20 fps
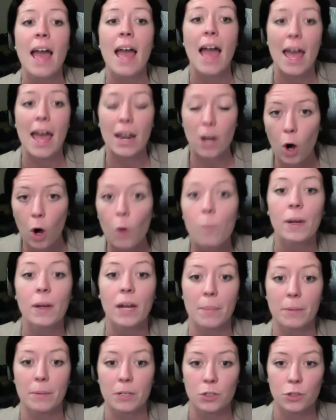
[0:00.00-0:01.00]
and open
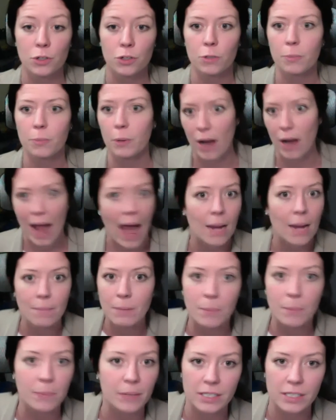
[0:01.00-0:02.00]
up a new group or add
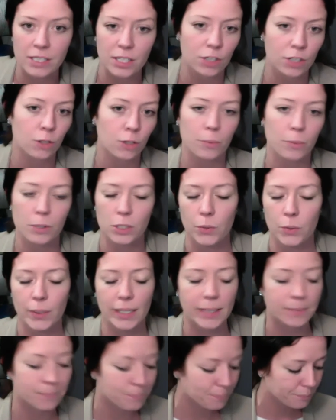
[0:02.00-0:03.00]
people into the group we're
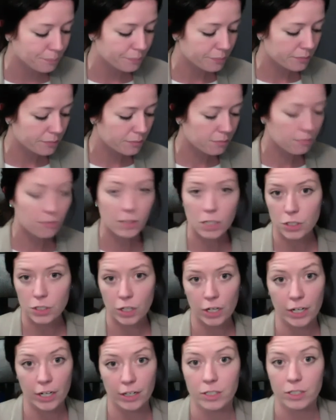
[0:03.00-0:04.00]
doing
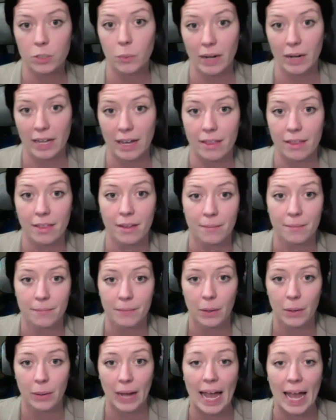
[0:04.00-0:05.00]
starting on the 20th.
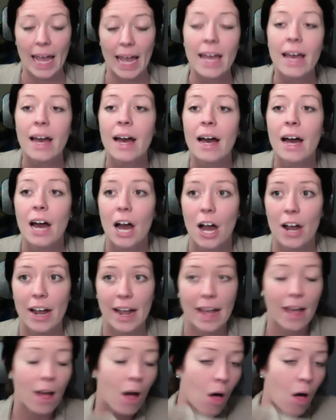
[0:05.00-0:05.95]
Okay? All right.